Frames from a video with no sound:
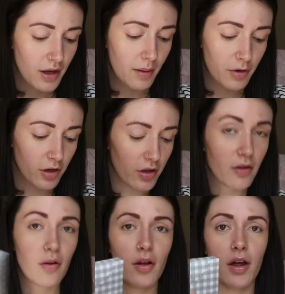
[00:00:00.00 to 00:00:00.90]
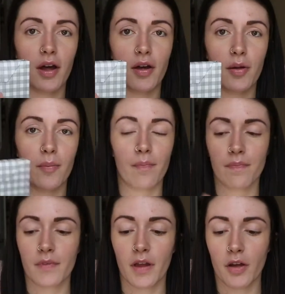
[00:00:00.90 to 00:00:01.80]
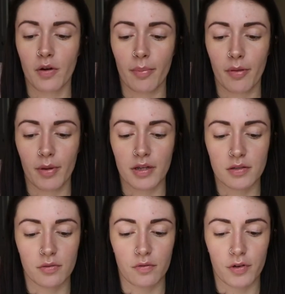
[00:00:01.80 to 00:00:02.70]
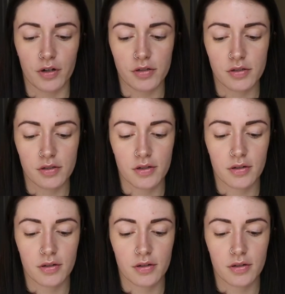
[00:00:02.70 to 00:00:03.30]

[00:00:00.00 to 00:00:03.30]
I'm gonna unwrap the biggest one first.